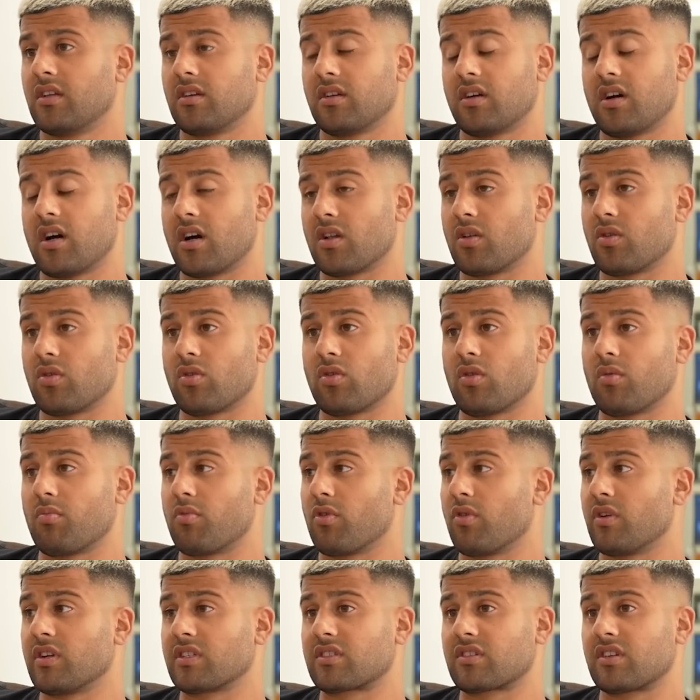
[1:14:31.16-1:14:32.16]
I don't know,
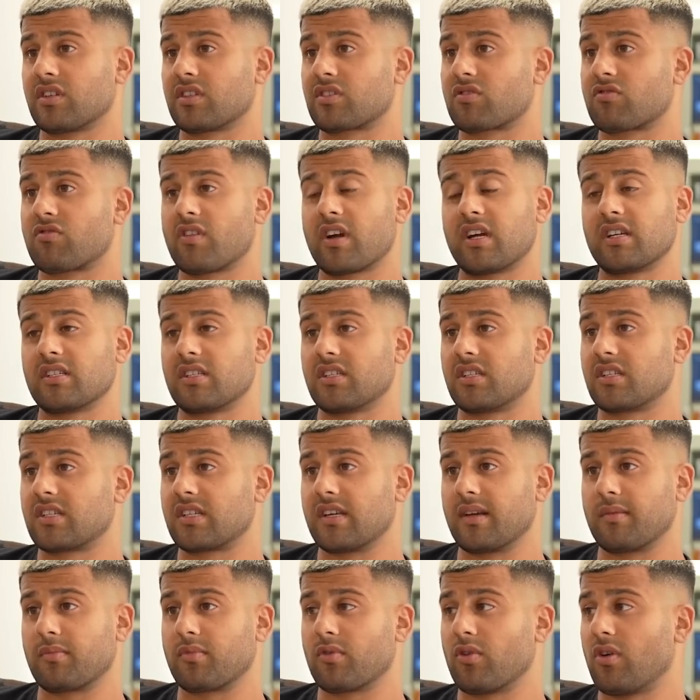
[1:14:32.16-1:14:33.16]
bro. It's crazy
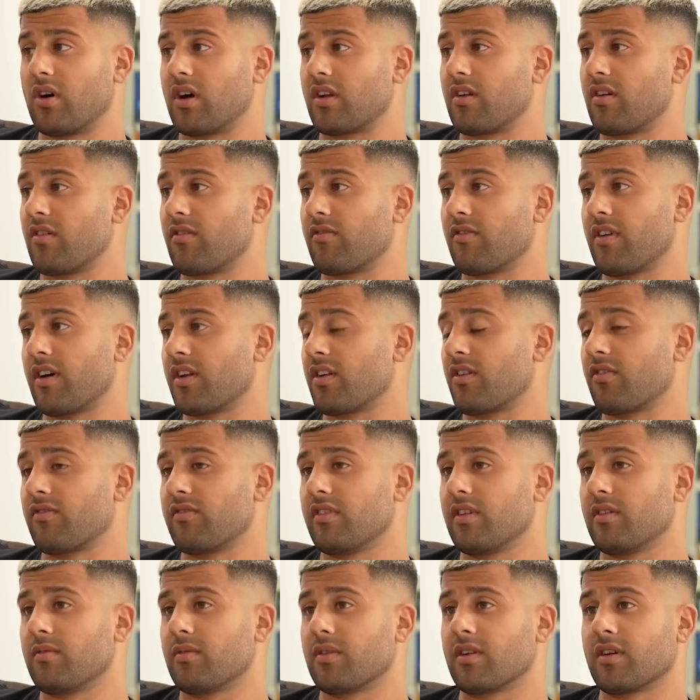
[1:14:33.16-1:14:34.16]
shit, bro. I don't
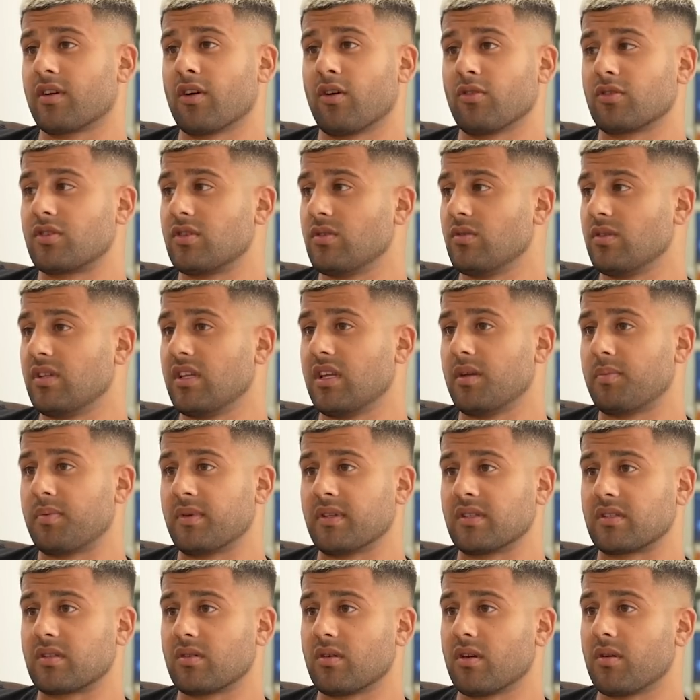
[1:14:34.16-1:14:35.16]
really want to go too deep
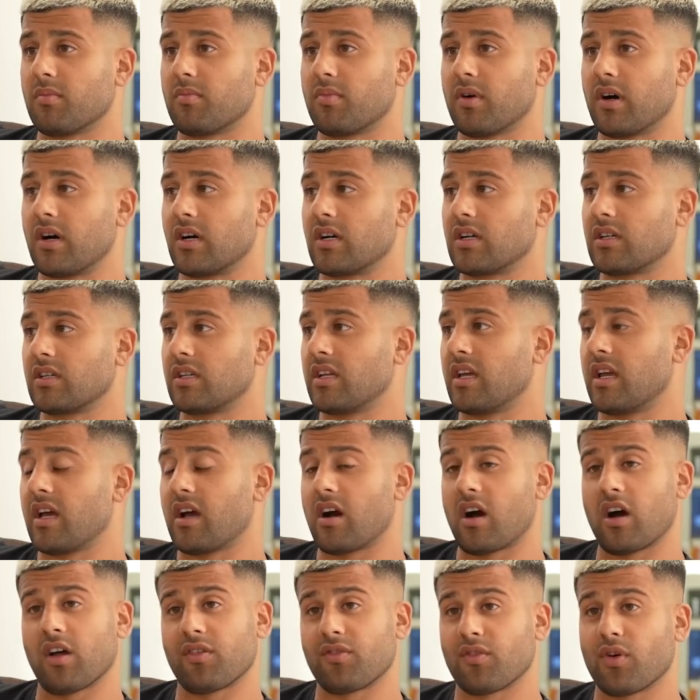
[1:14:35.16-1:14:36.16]
into it. But yeah,
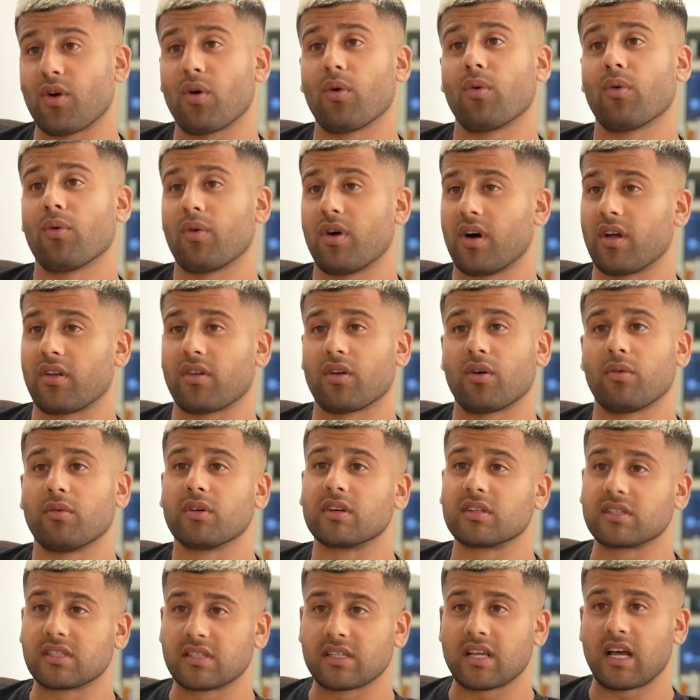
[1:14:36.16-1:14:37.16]
I know
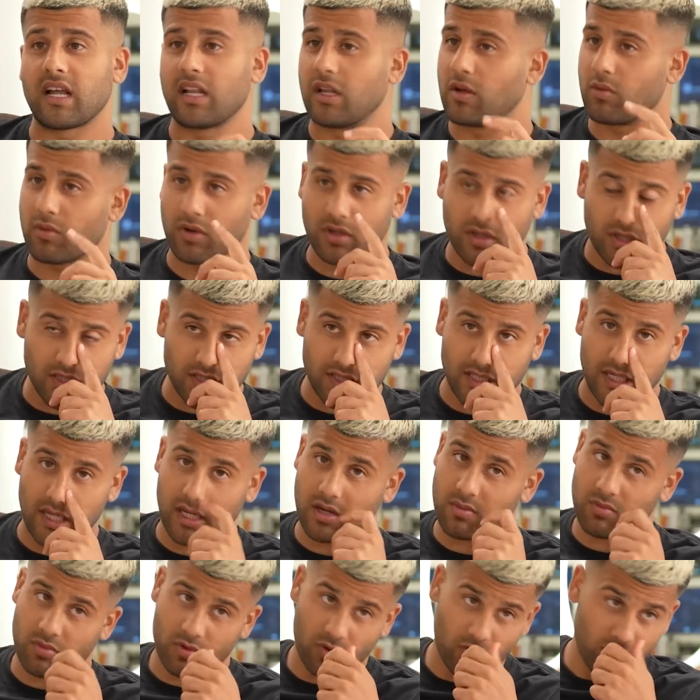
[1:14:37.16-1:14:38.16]
exactly what you're
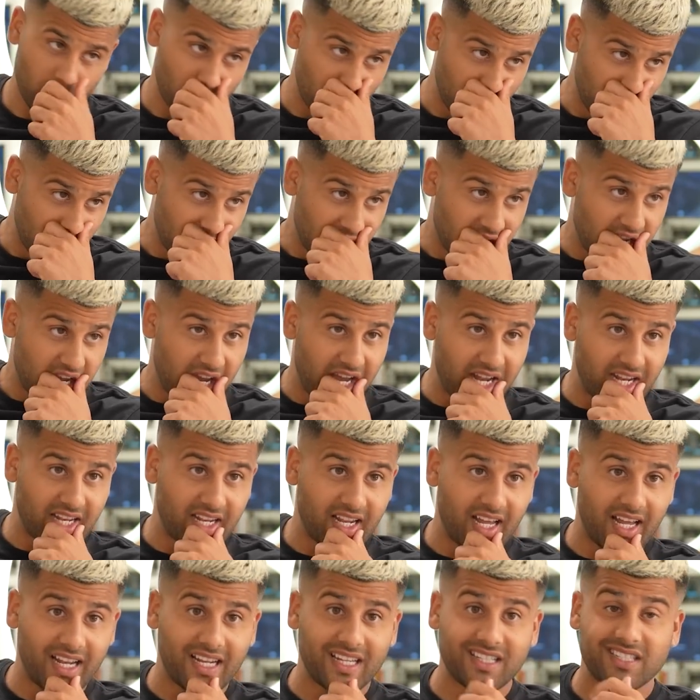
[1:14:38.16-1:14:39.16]
saying, bro.
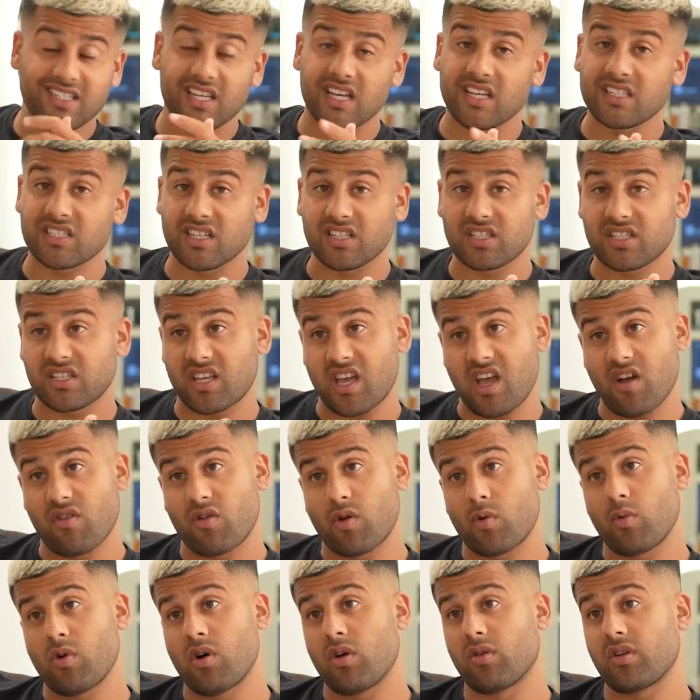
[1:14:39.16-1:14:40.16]
And it's a
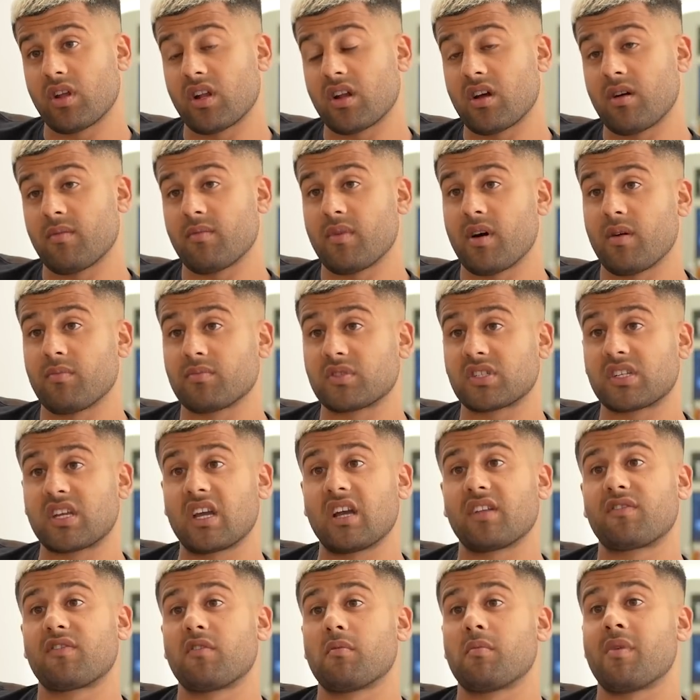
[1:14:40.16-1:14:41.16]
scary world, and I'm
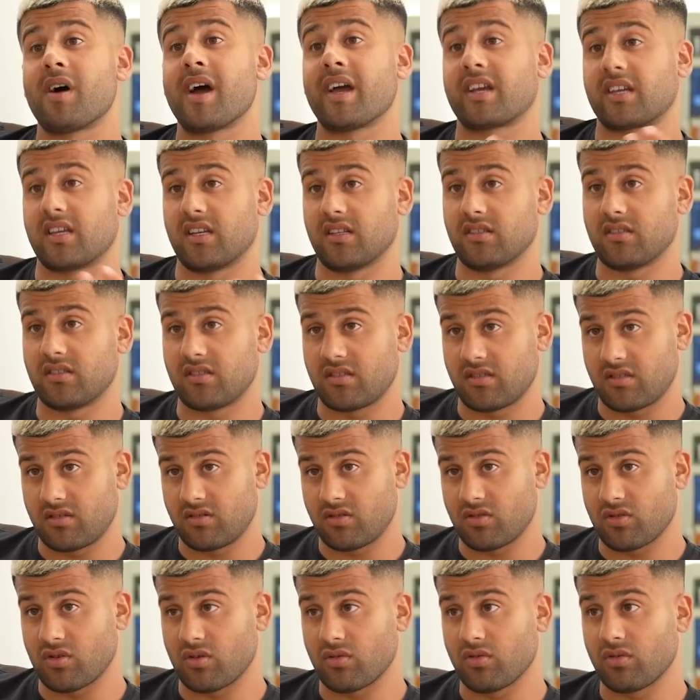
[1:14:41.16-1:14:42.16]
scared for my kids.
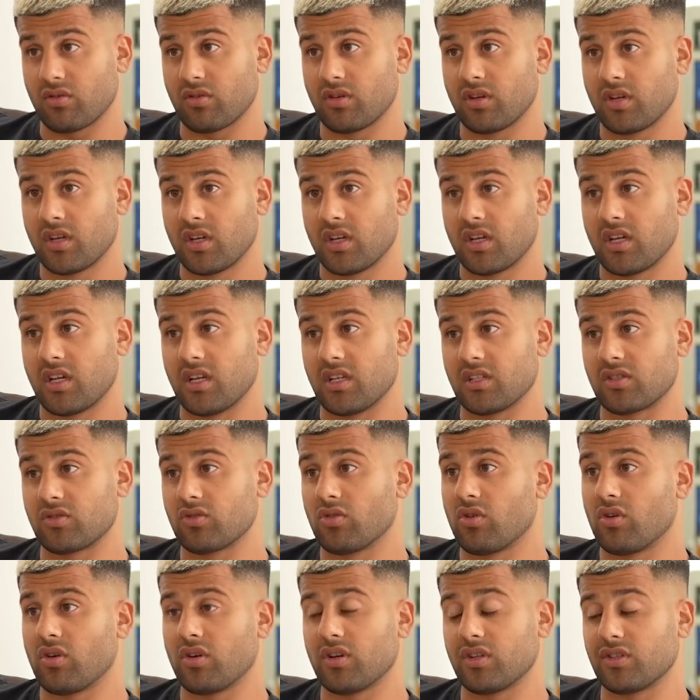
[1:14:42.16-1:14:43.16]
You know, it's
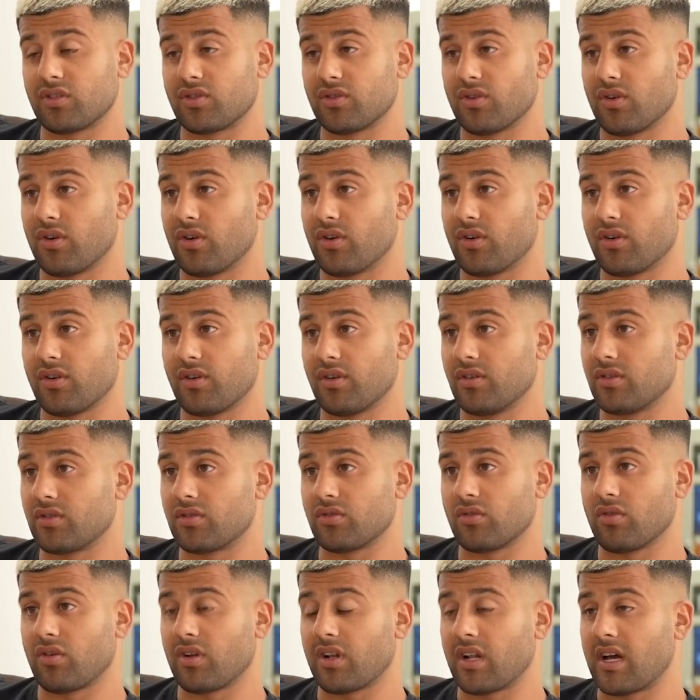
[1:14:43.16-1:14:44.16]

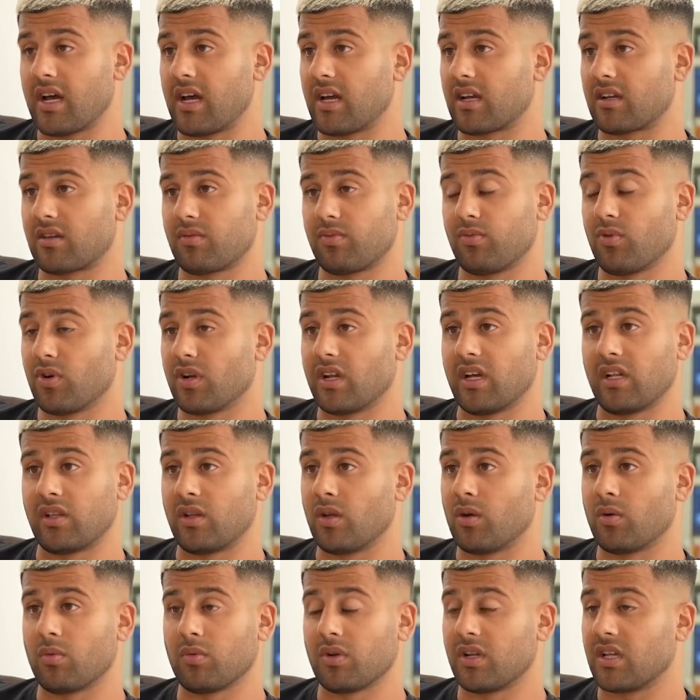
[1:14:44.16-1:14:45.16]
not like what they're
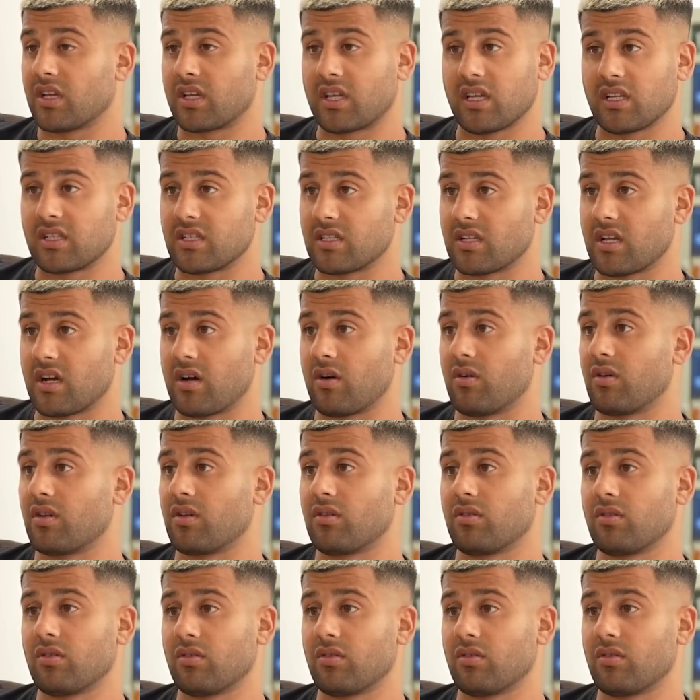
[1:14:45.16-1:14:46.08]
doing with the kids now and